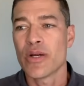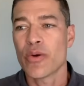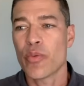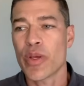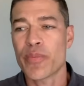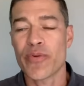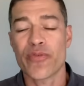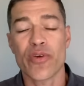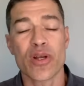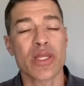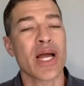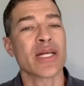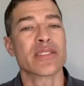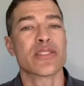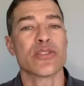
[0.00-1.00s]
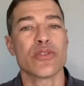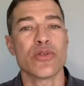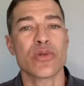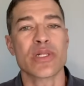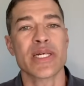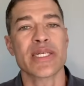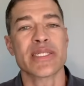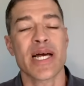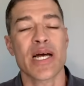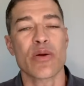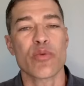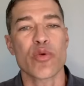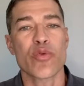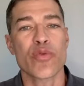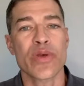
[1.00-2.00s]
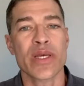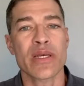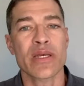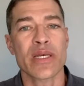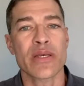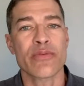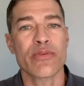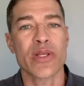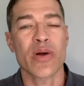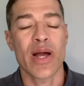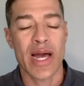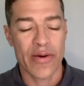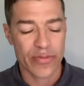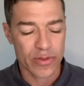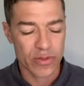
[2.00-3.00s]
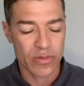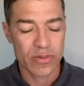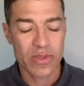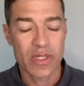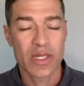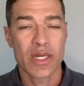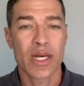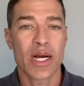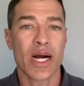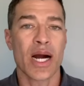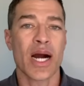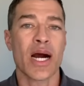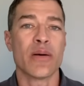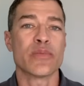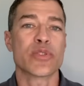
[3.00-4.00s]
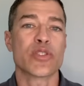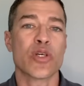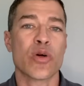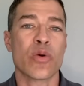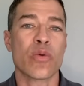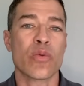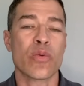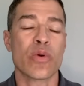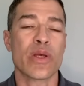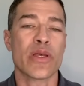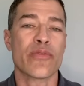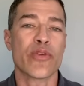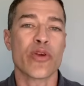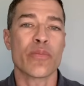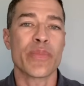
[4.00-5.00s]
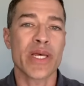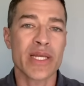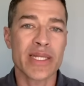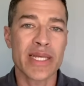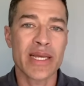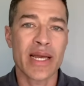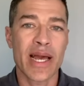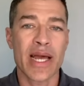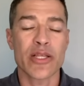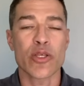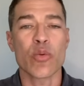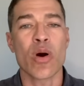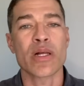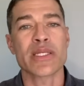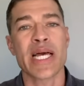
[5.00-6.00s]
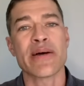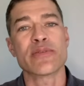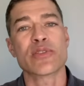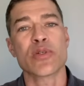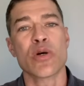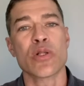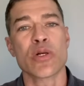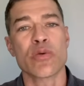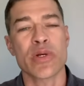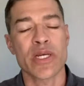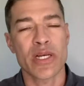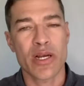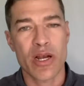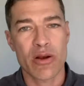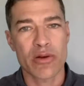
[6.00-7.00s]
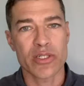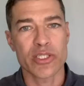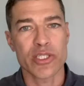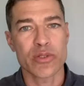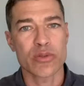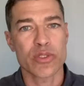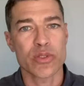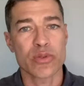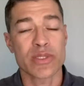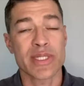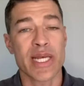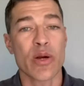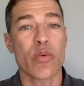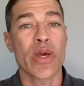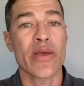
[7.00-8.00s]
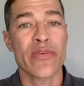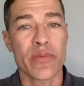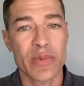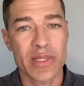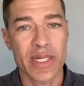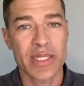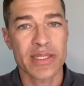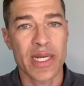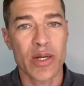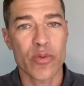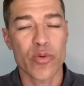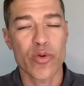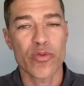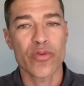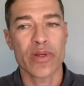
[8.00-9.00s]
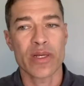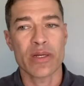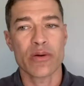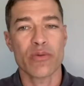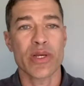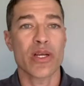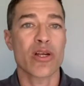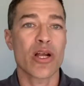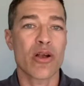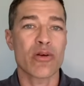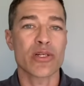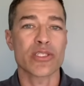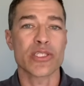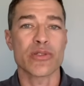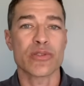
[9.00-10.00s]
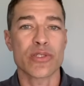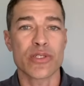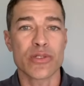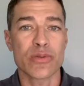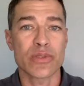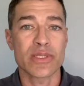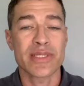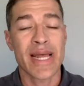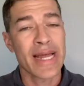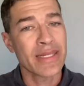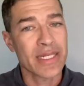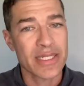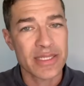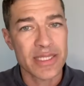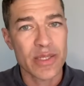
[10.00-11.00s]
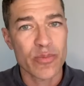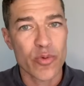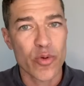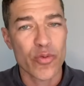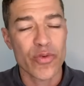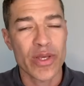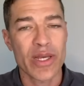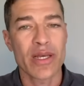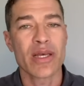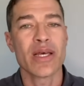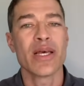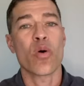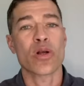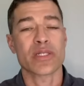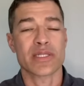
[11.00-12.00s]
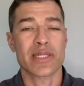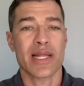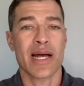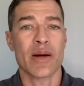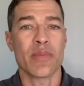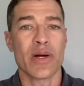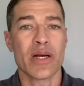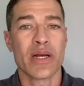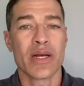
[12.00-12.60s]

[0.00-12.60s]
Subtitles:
We prefer not to do clay tile roofing if we don't have to. So if you're building and you want to have solar, we encourage you to stay away from clay tile roofing. We encourage you to use standing seam roofing or slab.